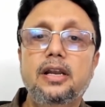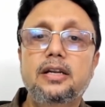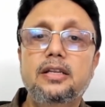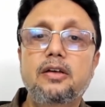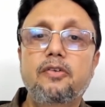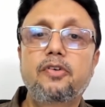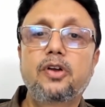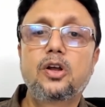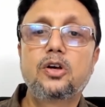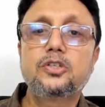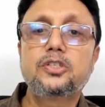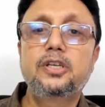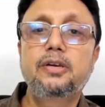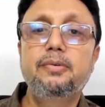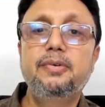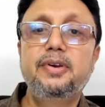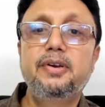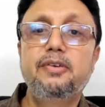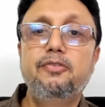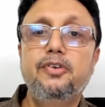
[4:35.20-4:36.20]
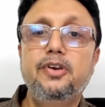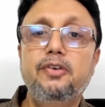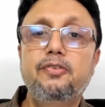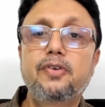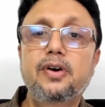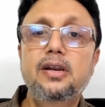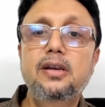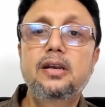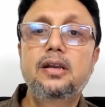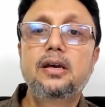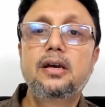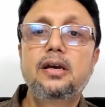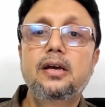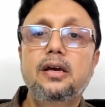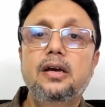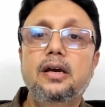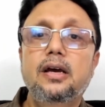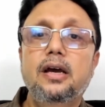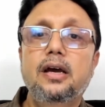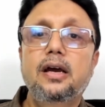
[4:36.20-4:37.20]
Let the velocity be v1.
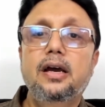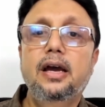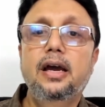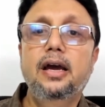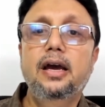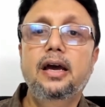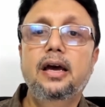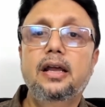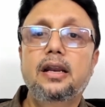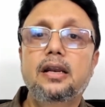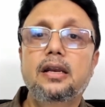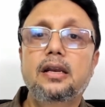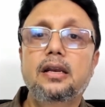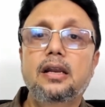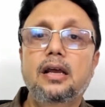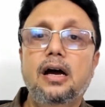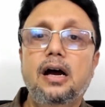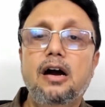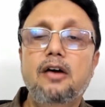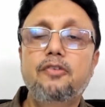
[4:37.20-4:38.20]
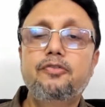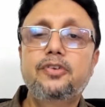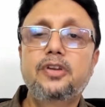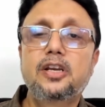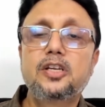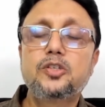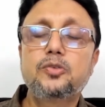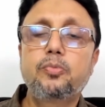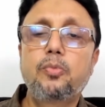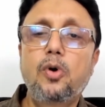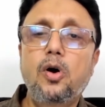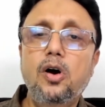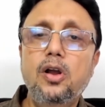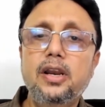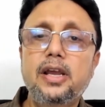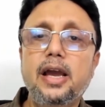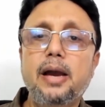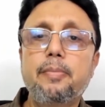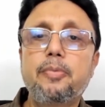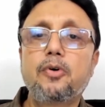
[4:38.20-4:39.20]
And after a
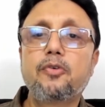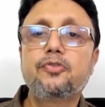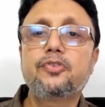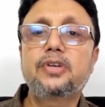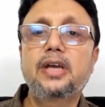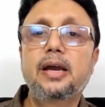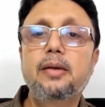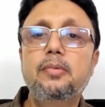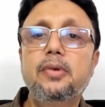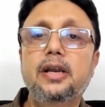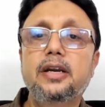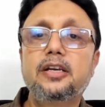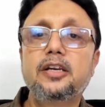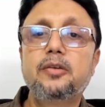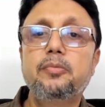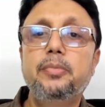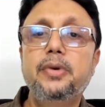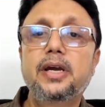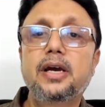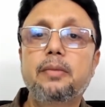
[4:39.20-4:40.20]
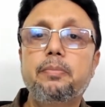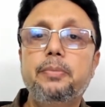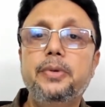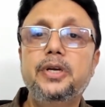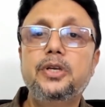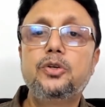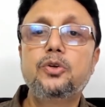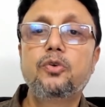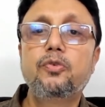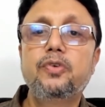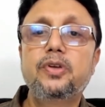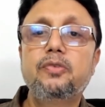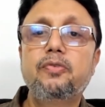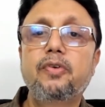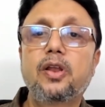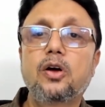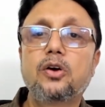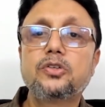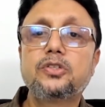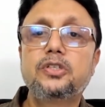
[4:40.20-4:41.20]
small gap of time, let it be at p2
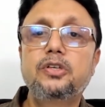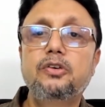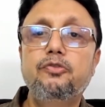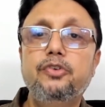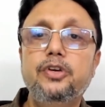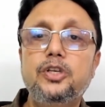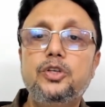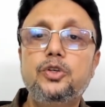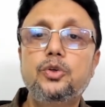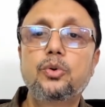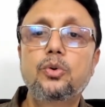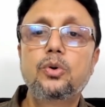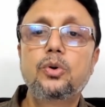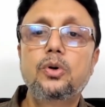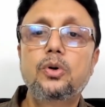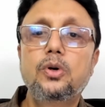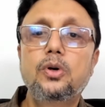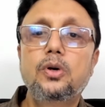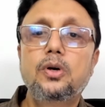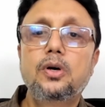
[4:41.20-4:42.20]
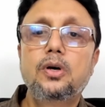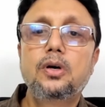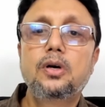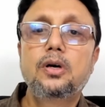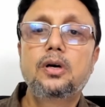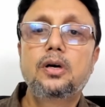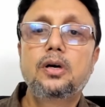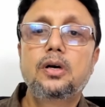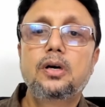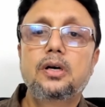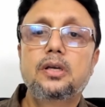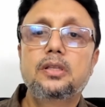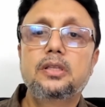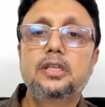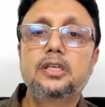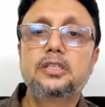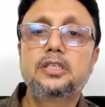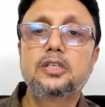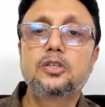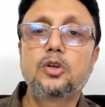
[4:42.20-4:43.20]
with velocity v2.
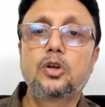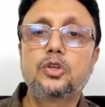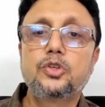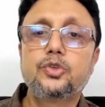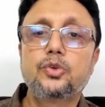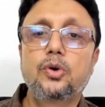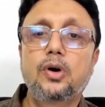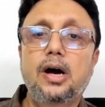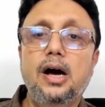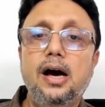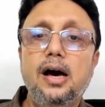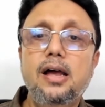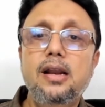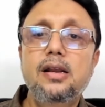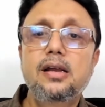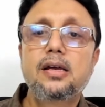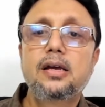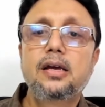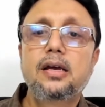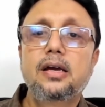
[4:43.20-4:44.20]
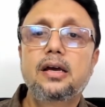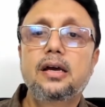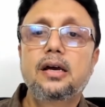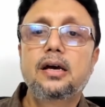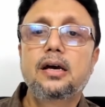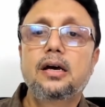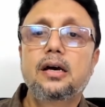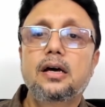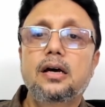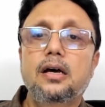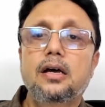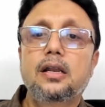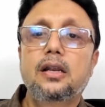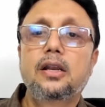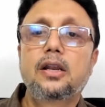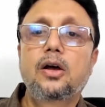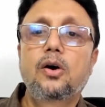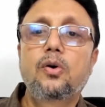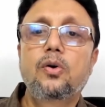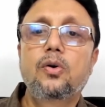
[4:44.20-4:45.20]
This is also r.
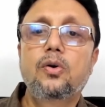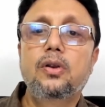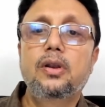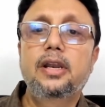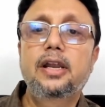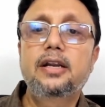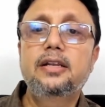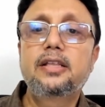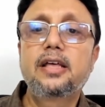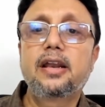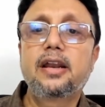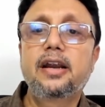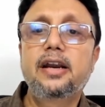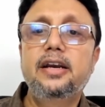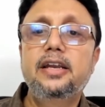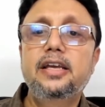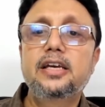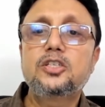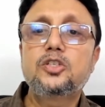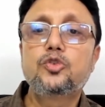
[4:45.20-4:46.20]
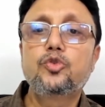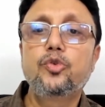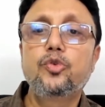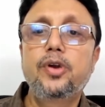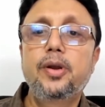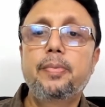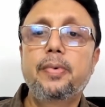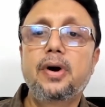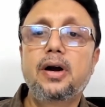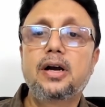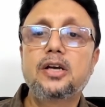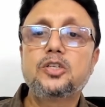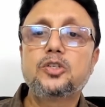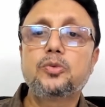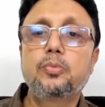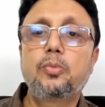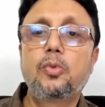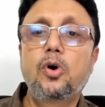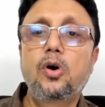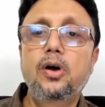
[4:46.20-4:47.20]
Now let the radius sweep a
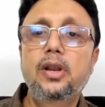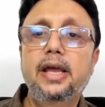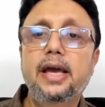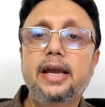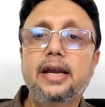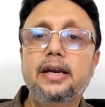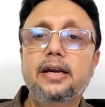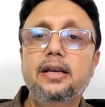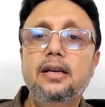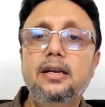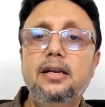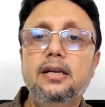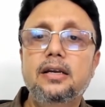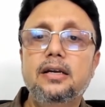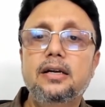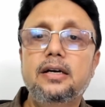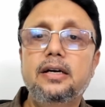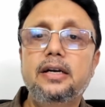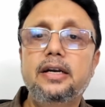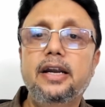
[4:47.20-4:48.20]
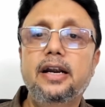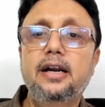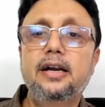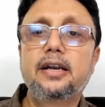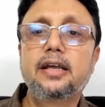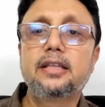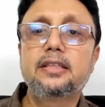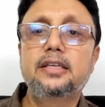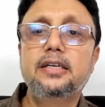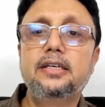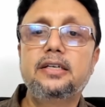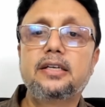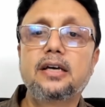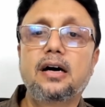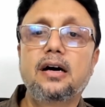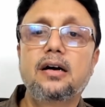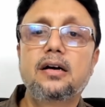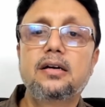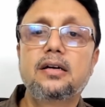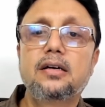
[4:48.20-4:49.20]
small angle delta
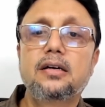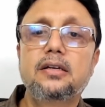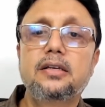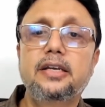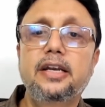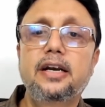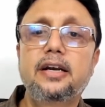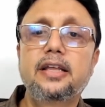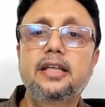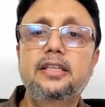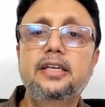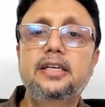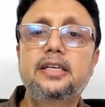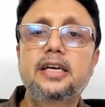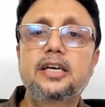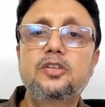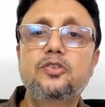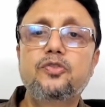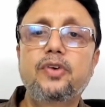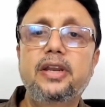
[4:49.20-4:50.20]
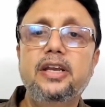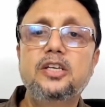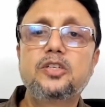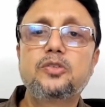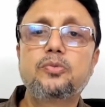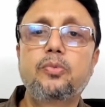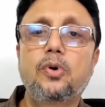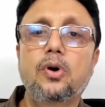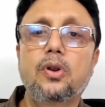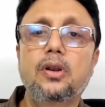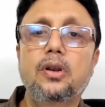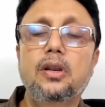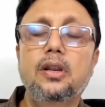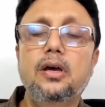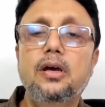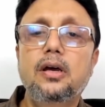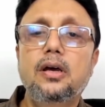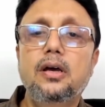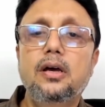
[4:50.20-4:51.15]
theta. Delta theta is very small.